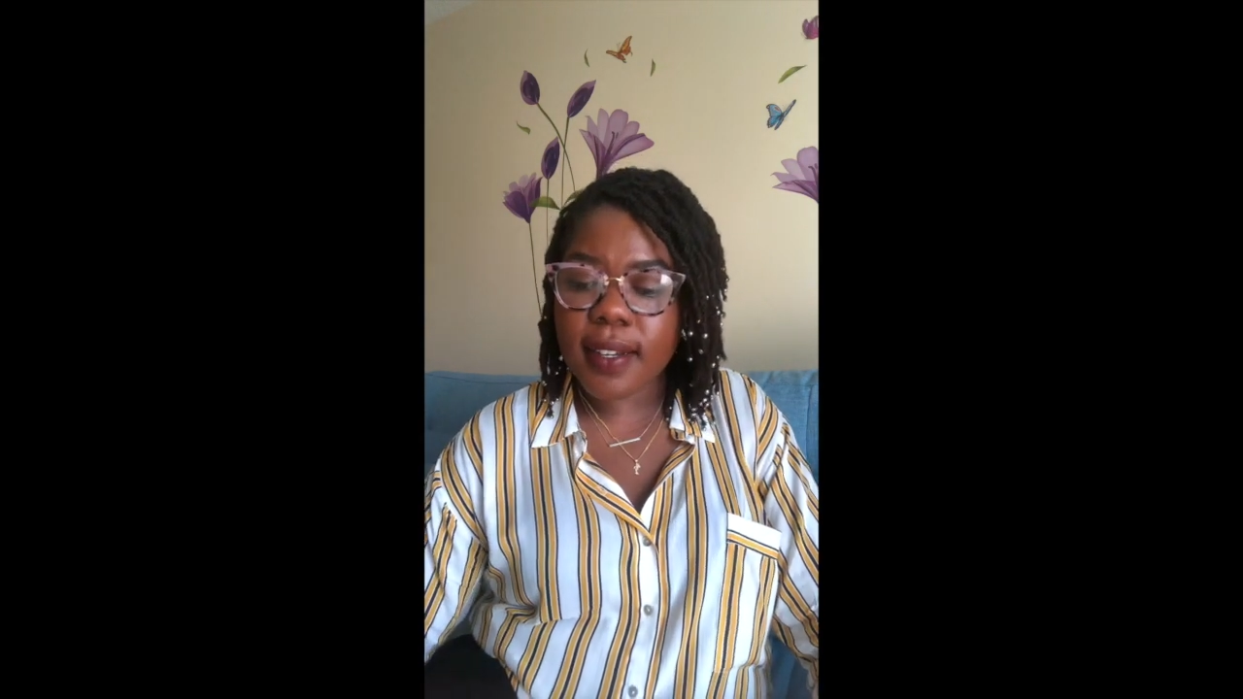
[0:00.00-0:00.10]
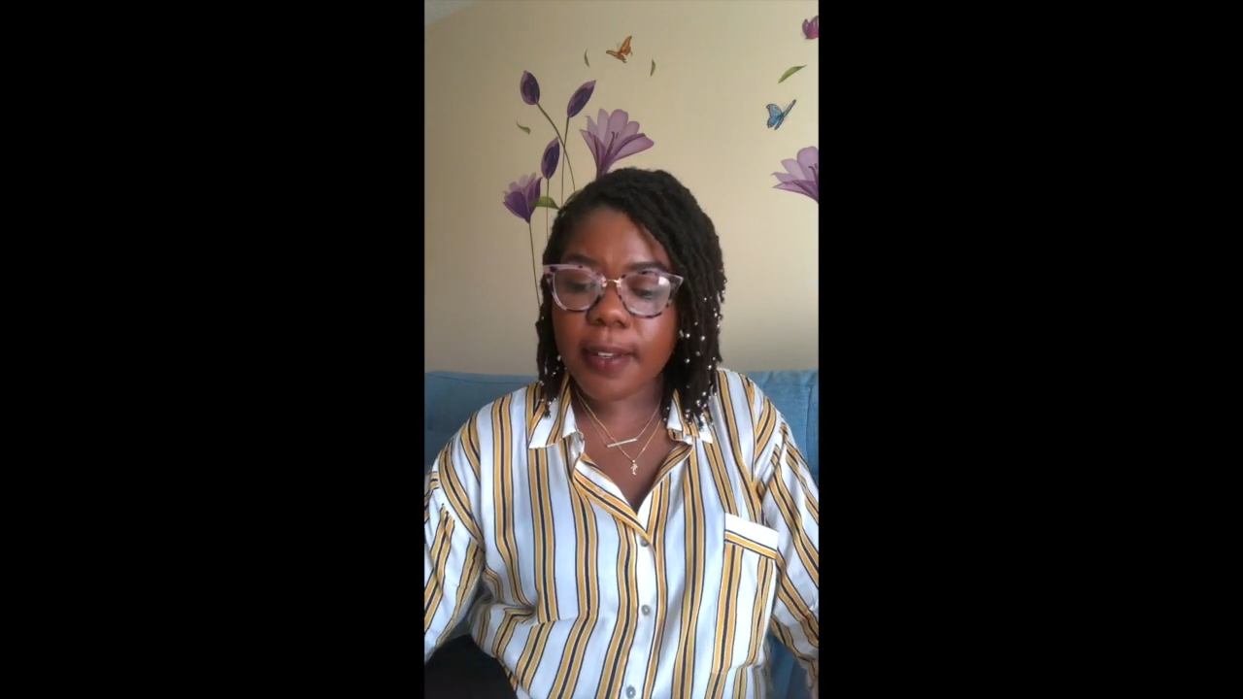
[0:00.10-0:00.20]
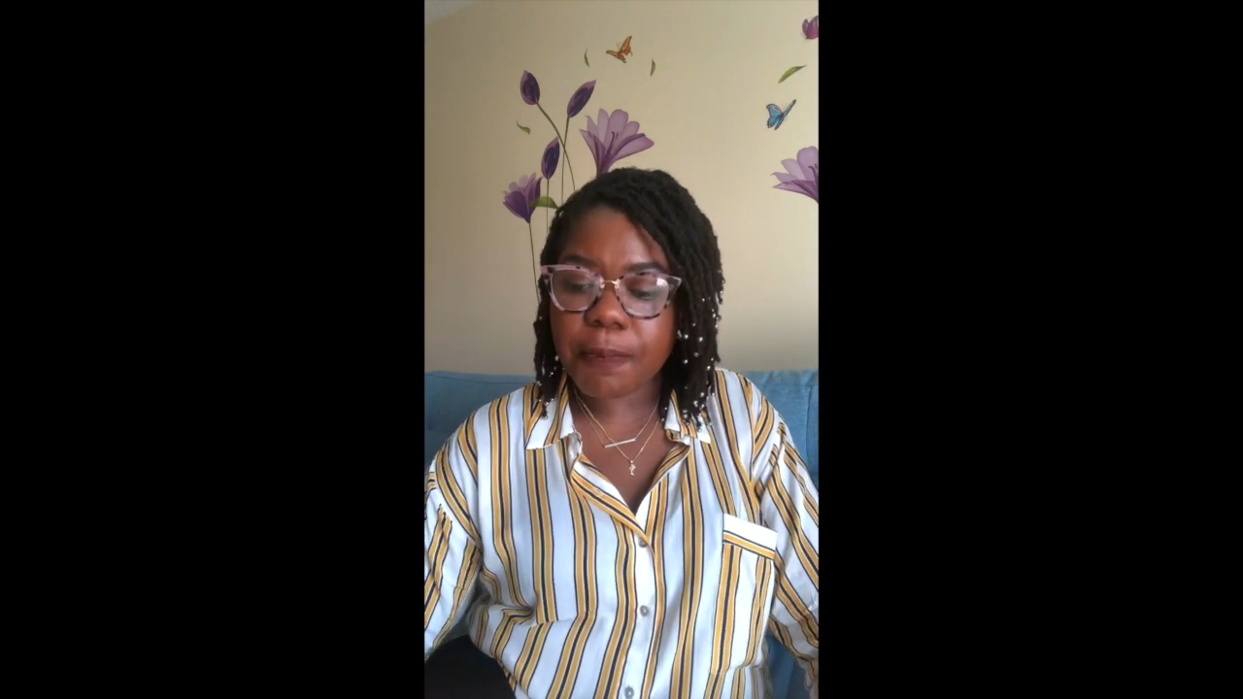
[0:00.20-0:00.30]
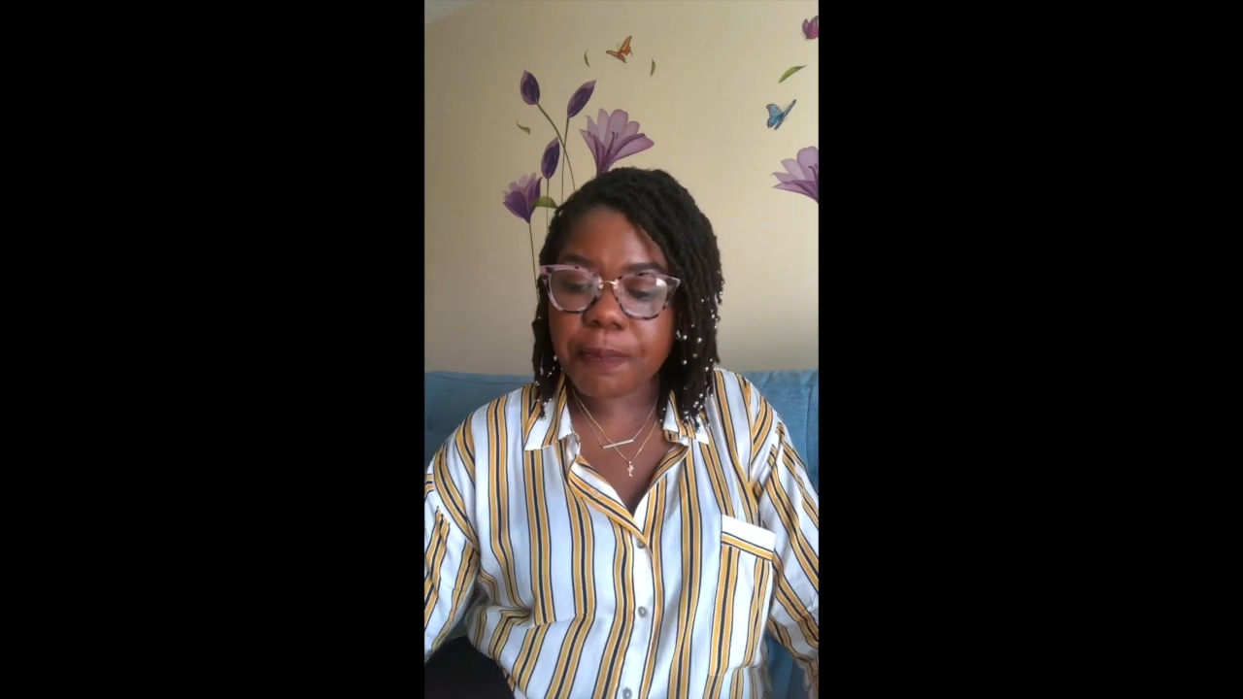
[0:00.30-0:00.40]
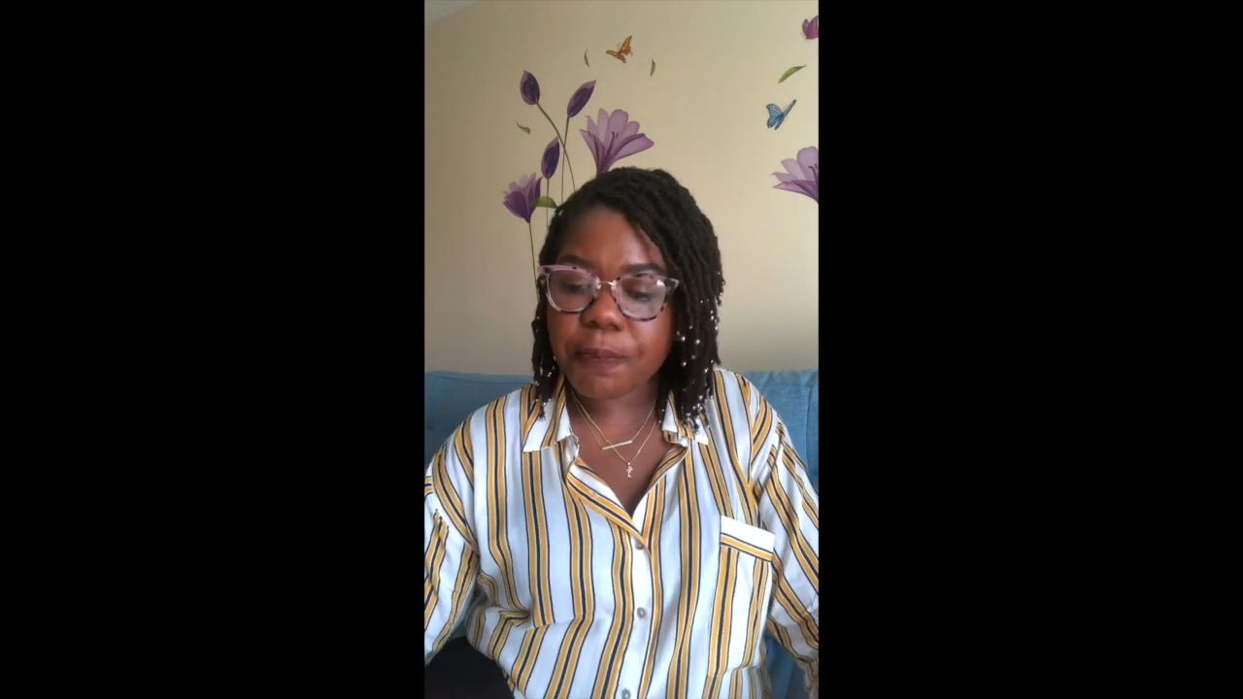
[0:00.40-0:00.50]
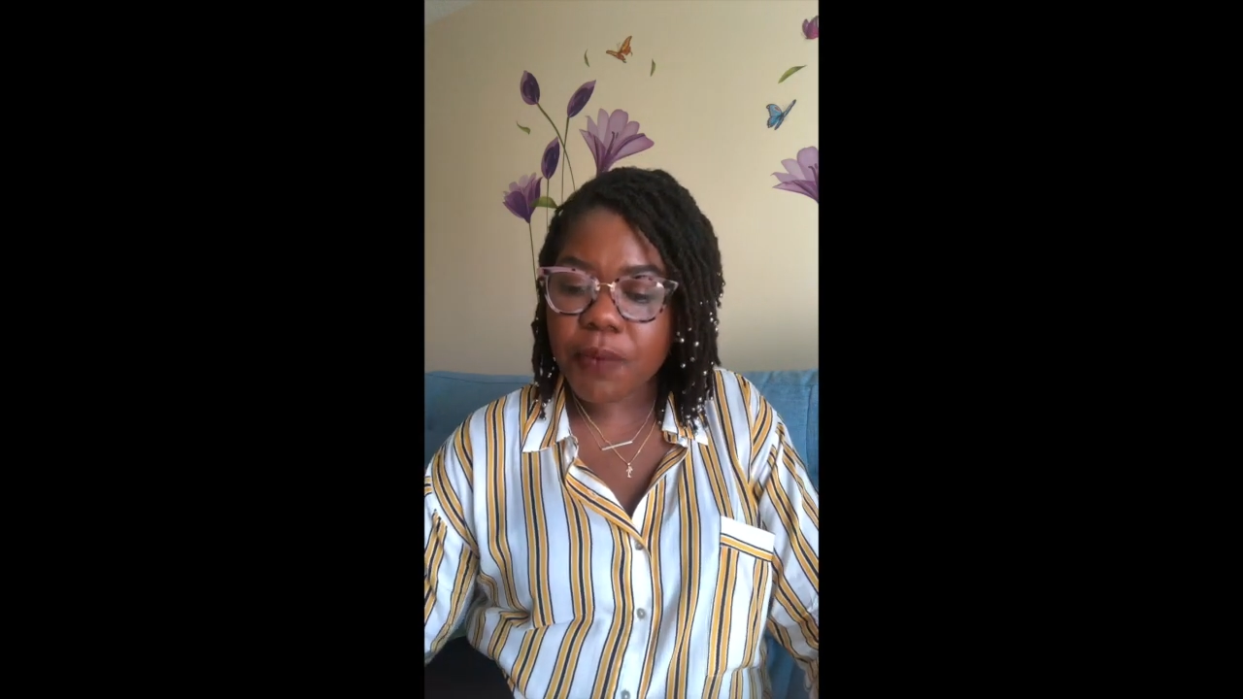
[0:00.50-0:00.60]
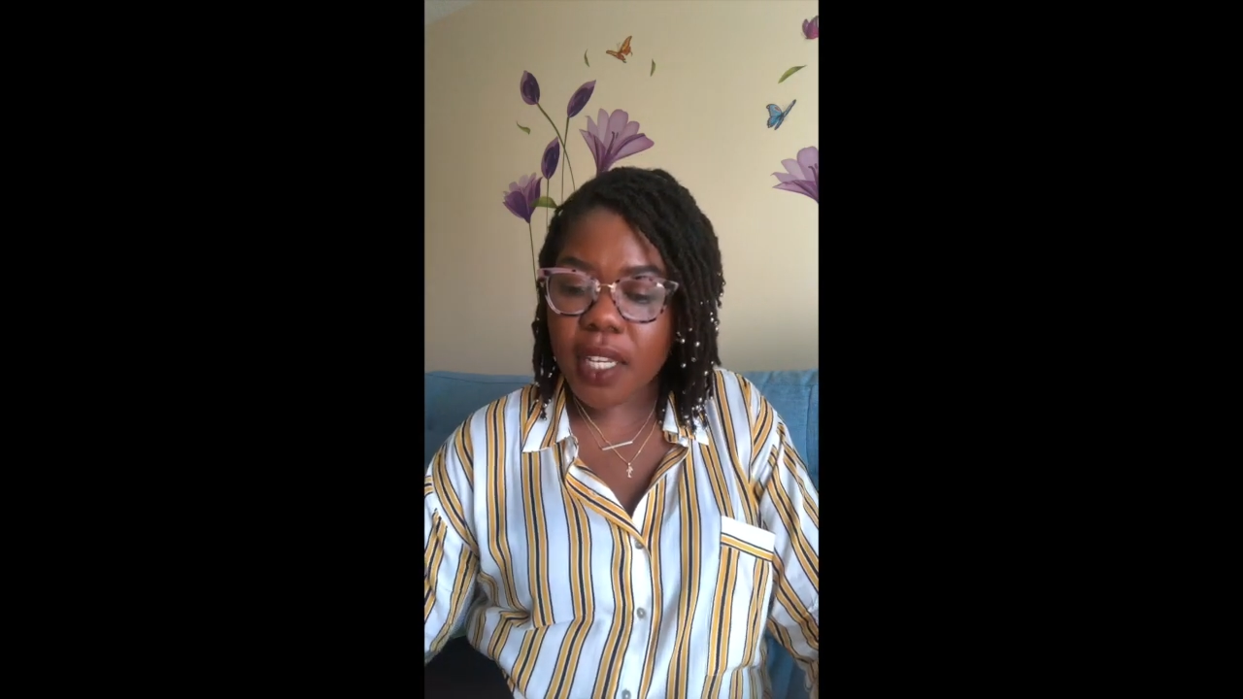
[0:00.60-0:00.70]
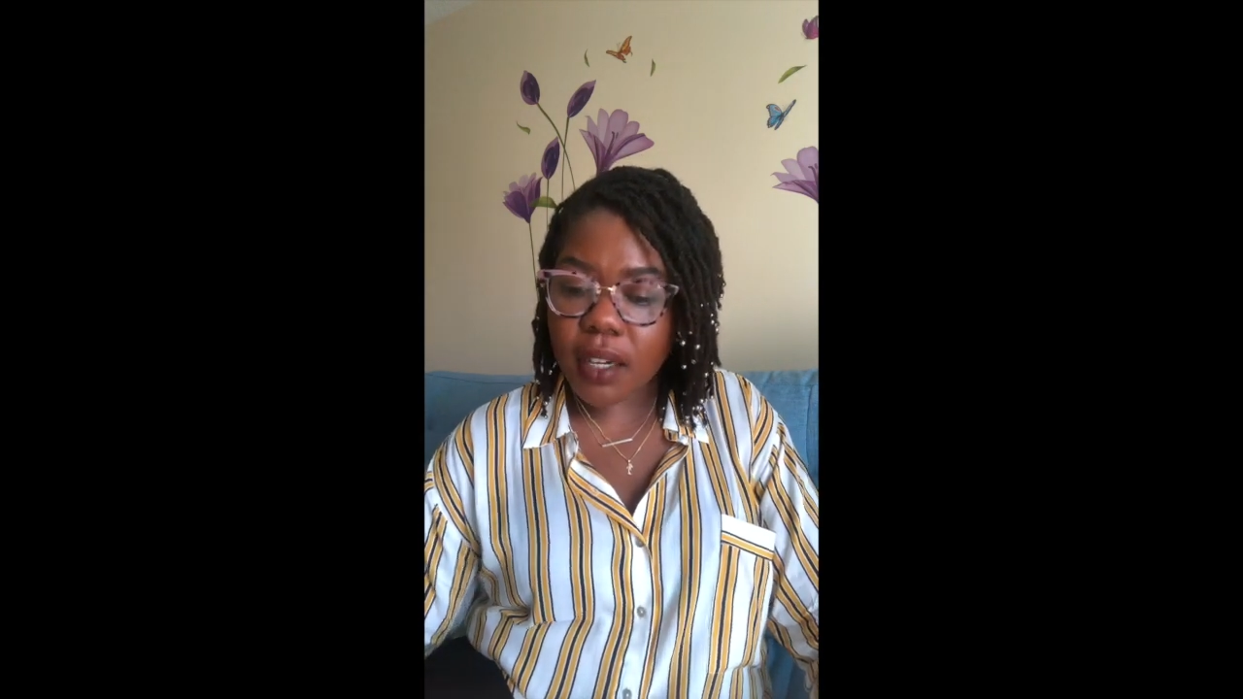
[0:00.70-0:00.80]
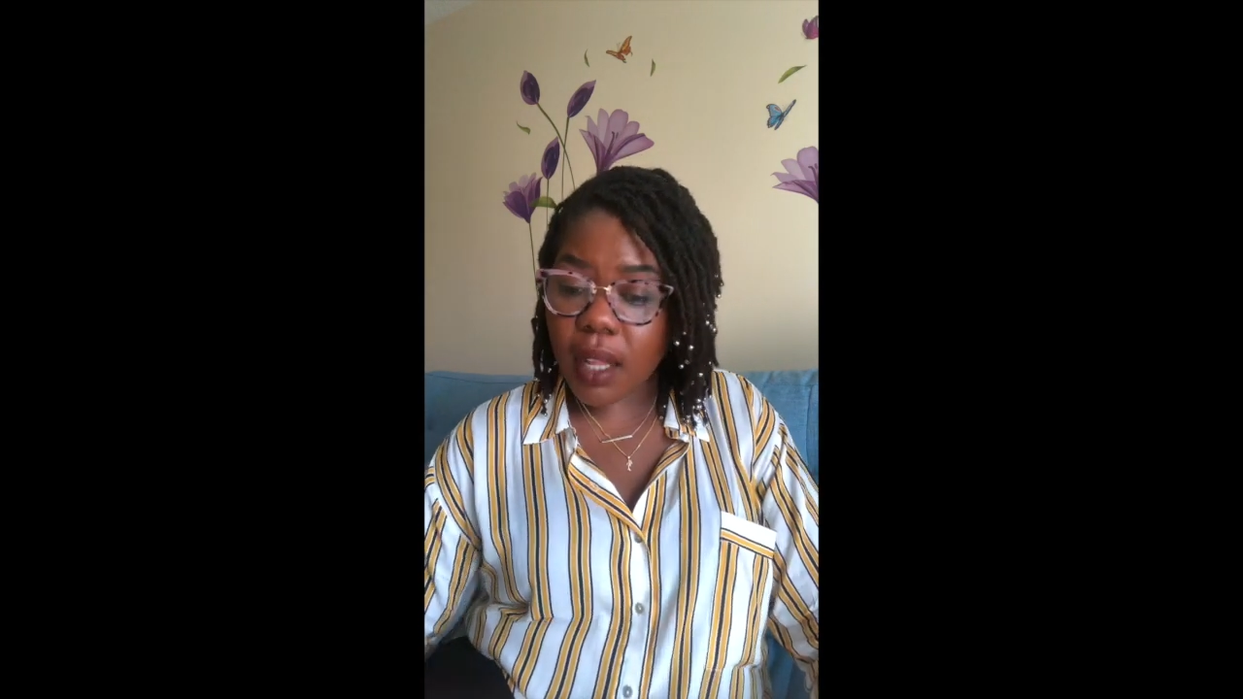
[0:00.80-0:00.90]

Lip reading: and